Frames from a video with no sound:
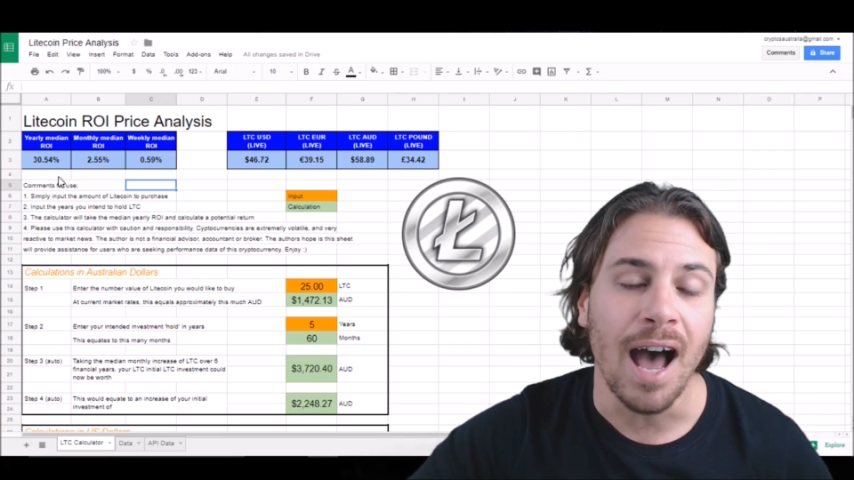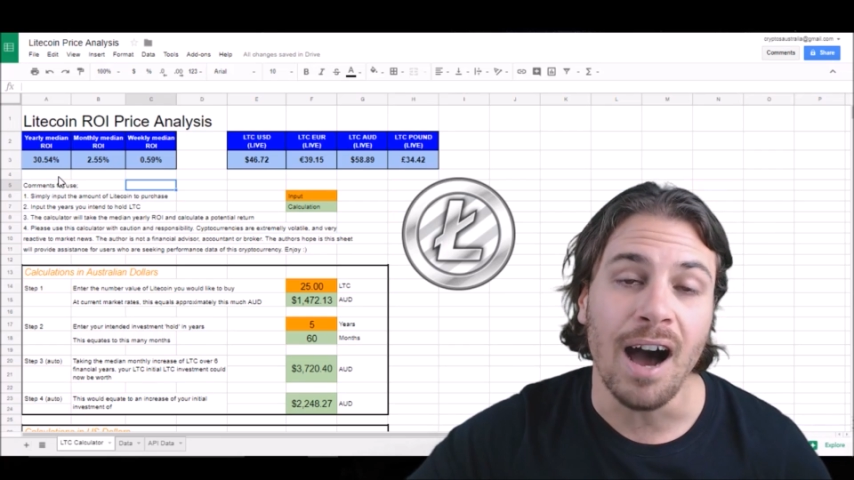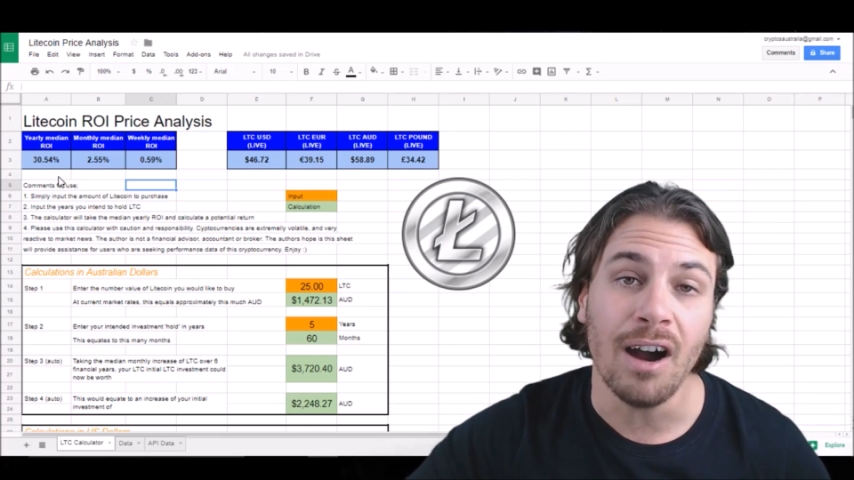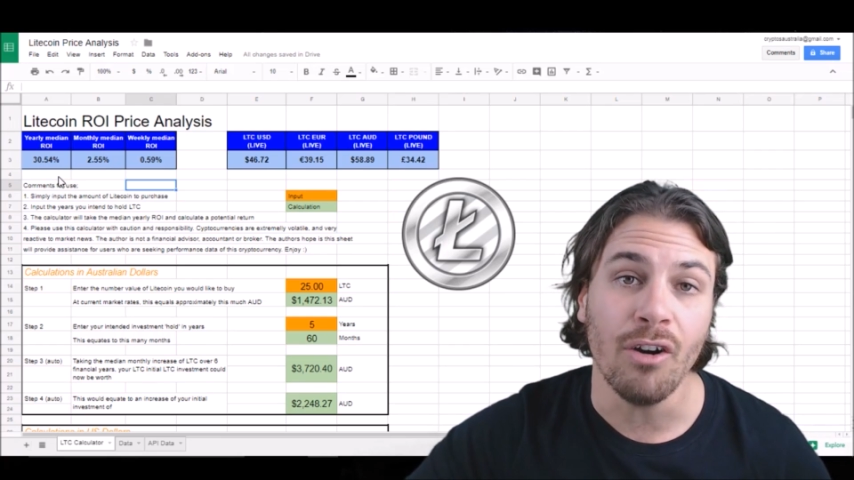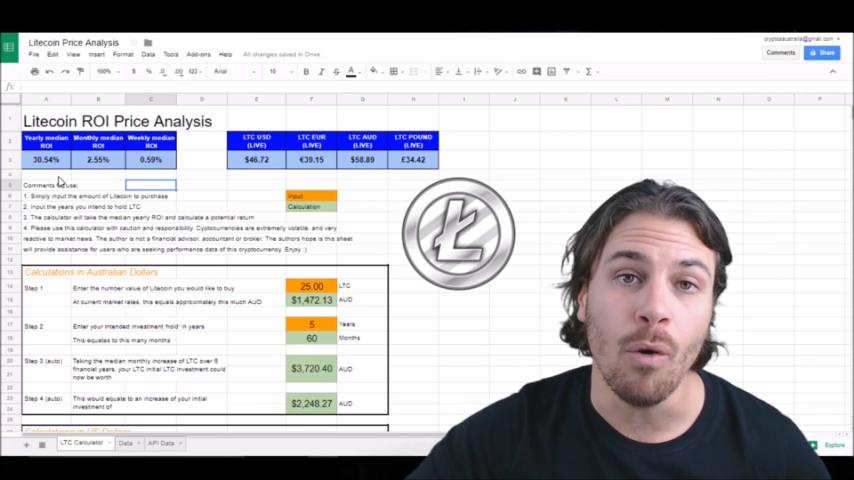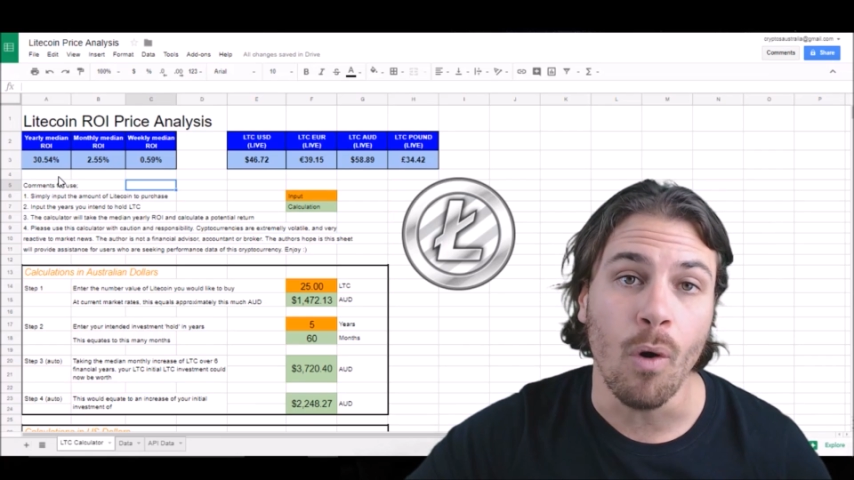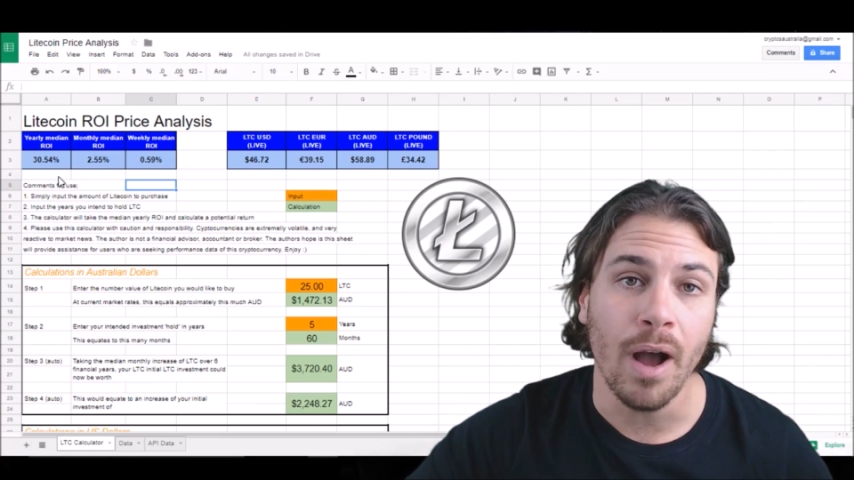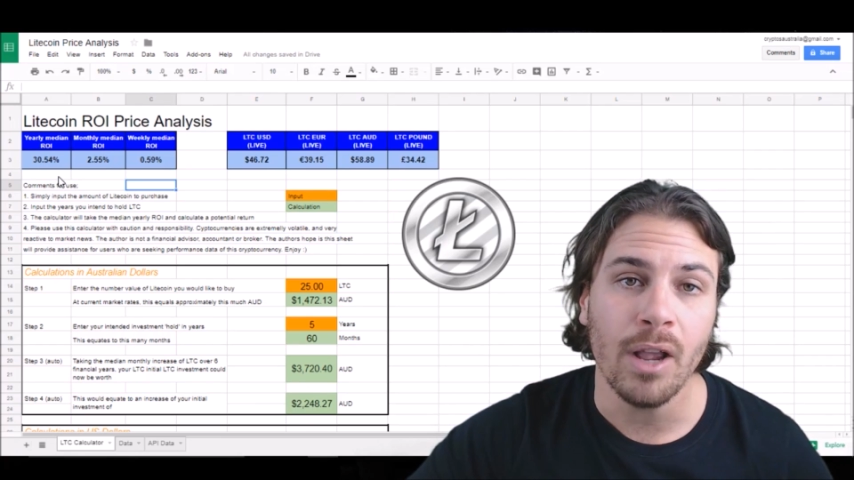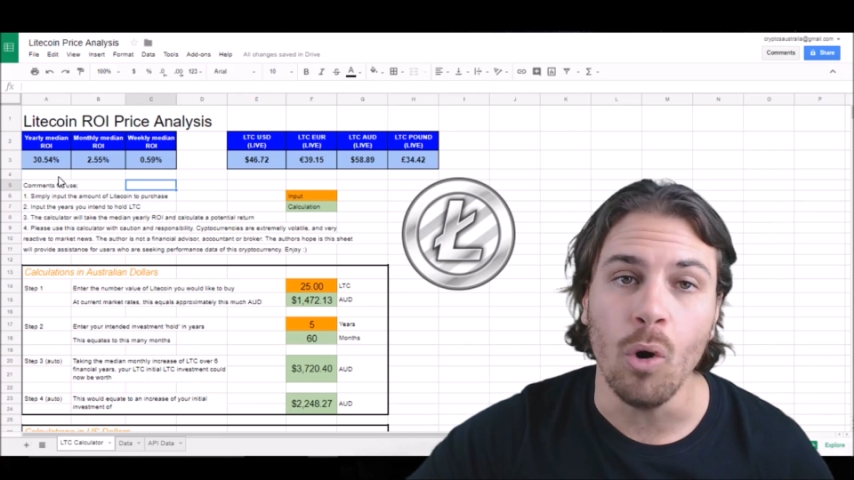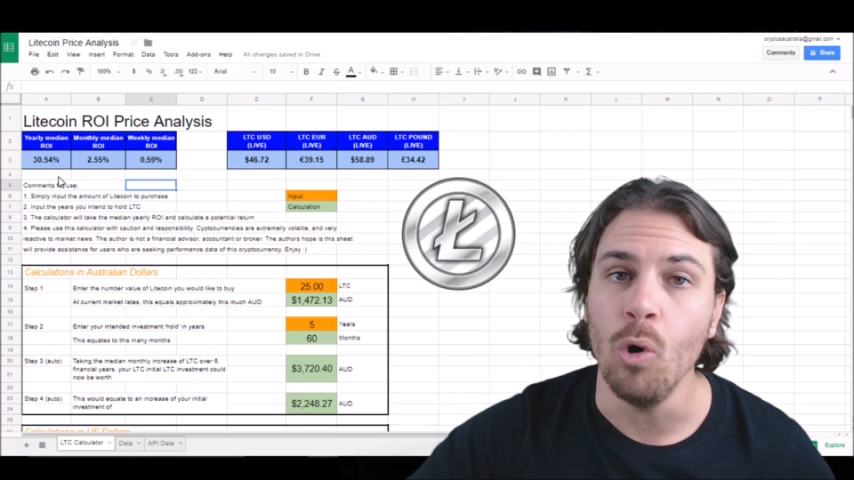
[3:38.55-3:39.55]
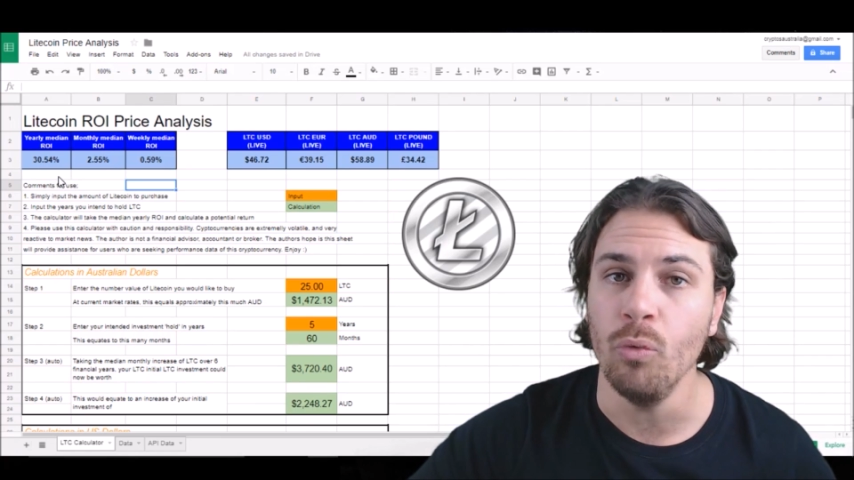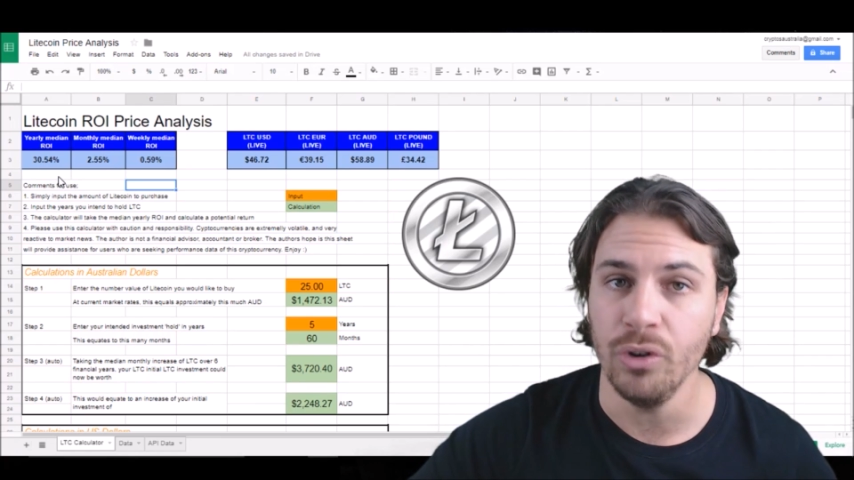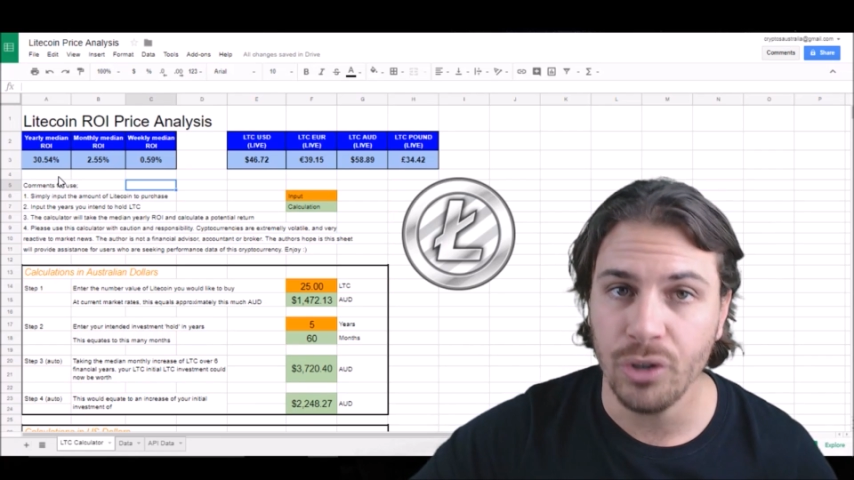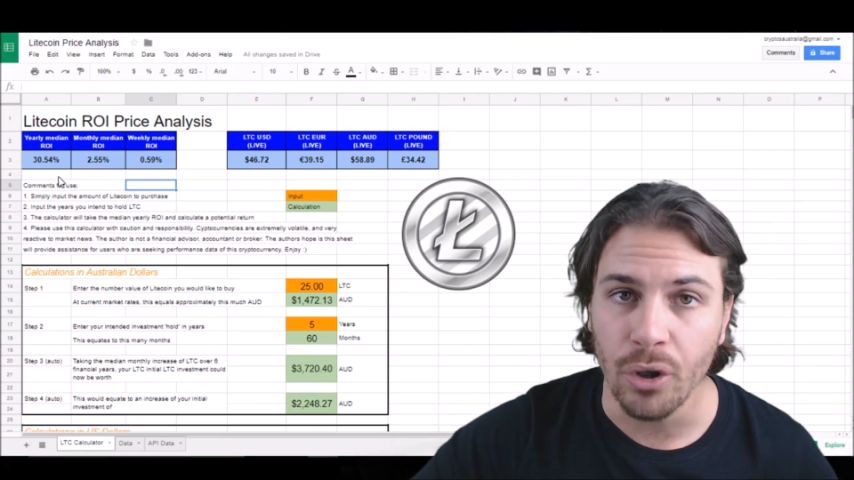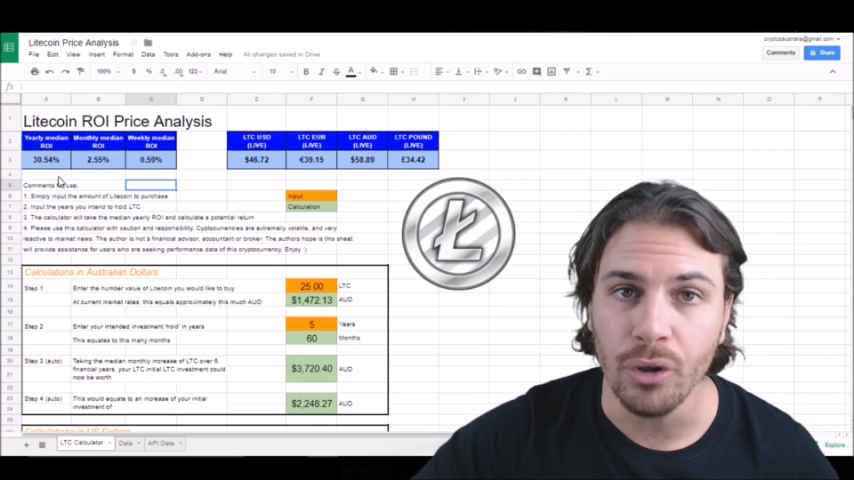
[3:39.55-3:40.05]
ROI or
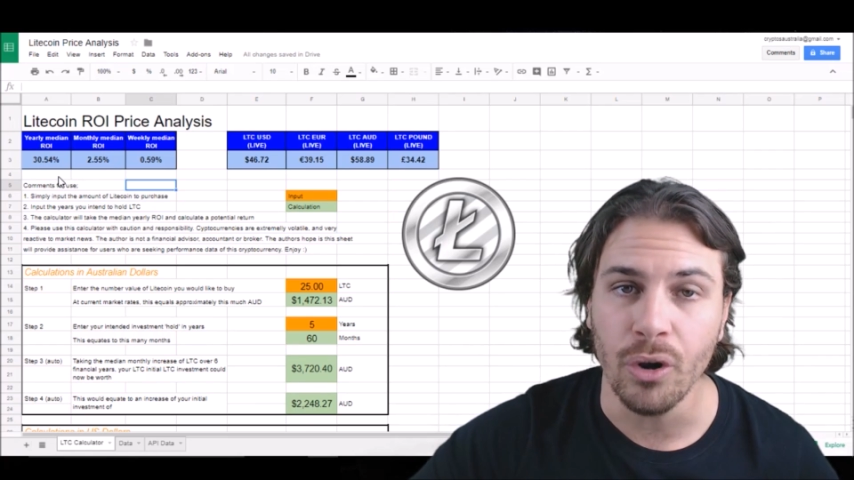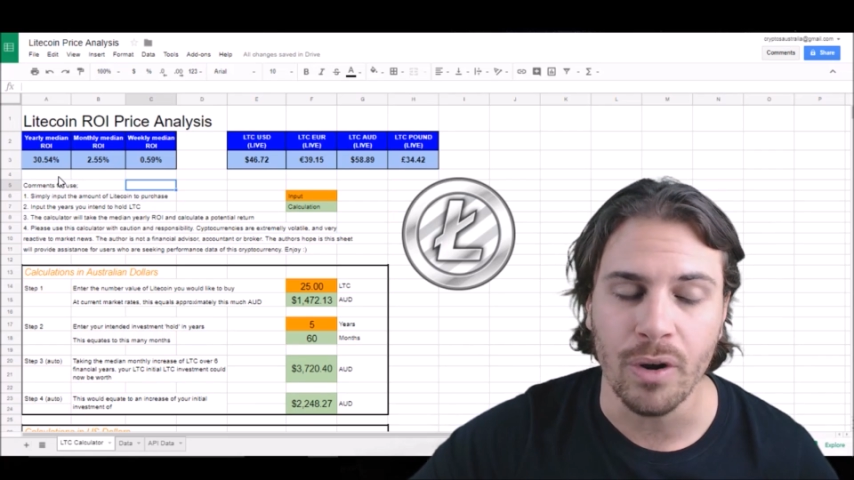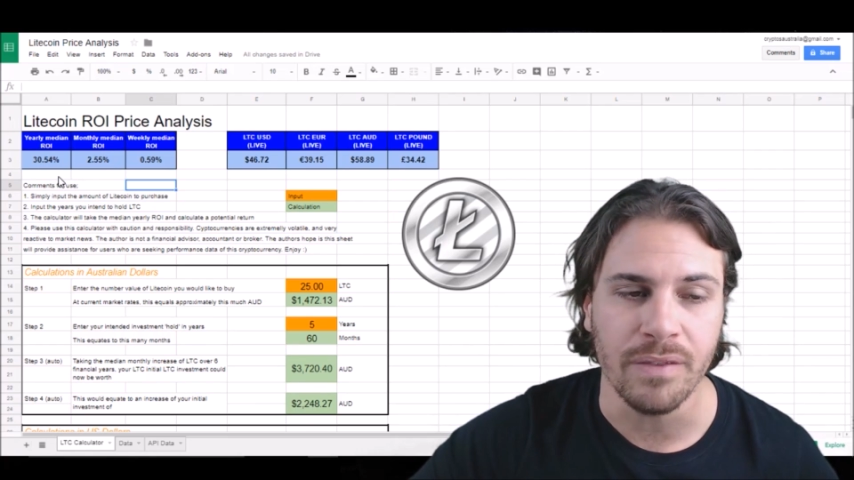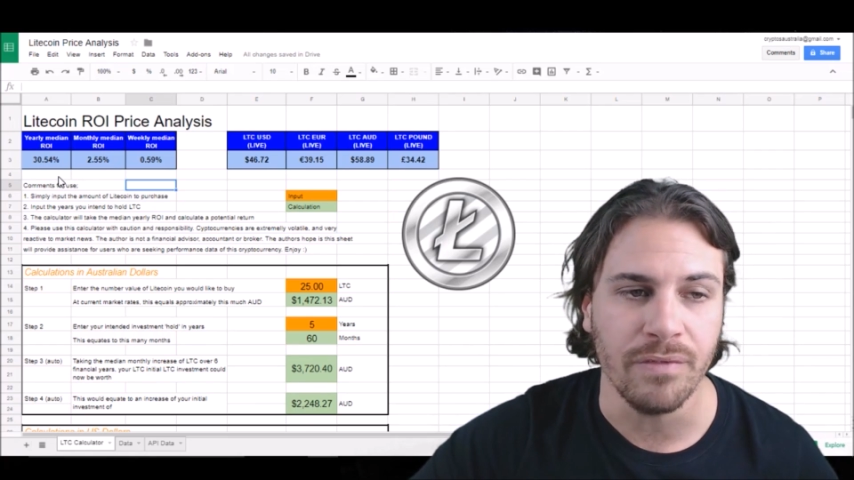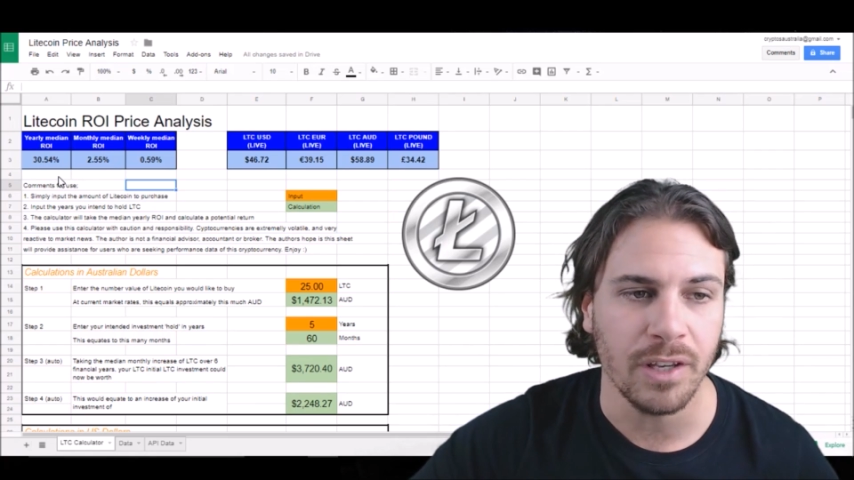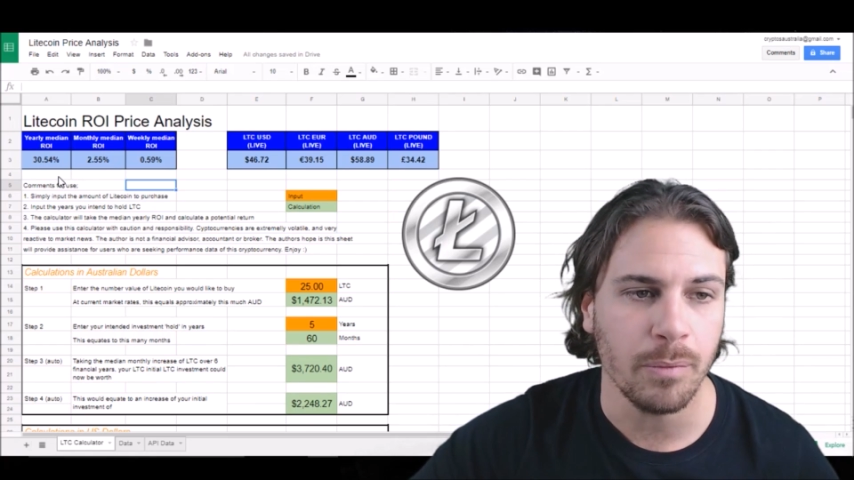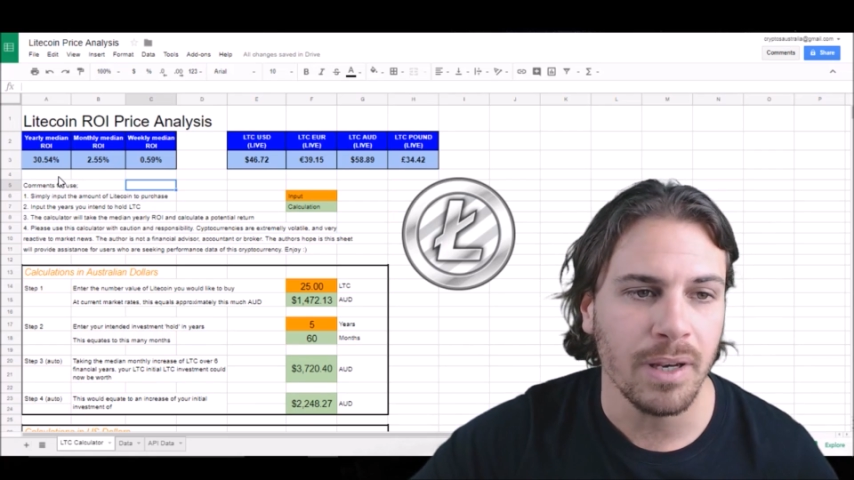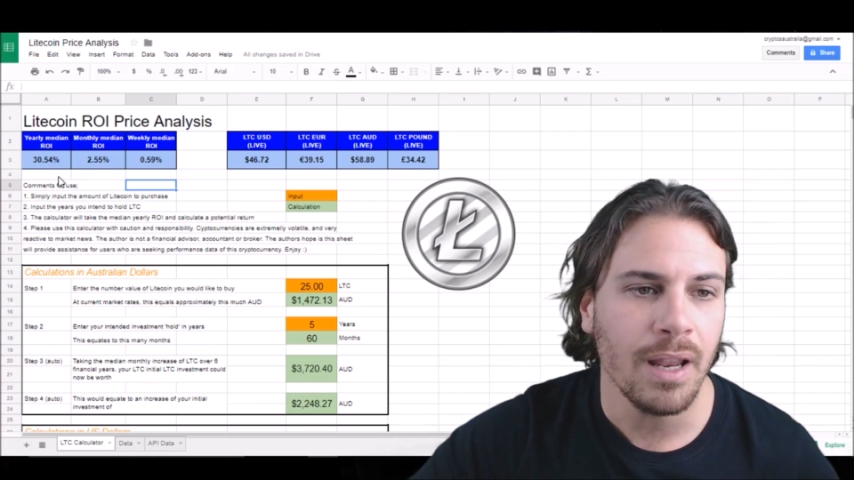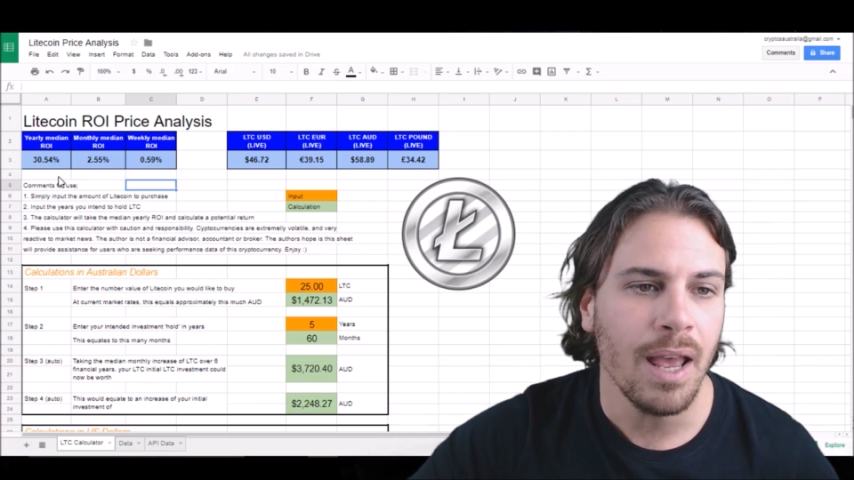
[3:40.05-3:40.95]
return on investment,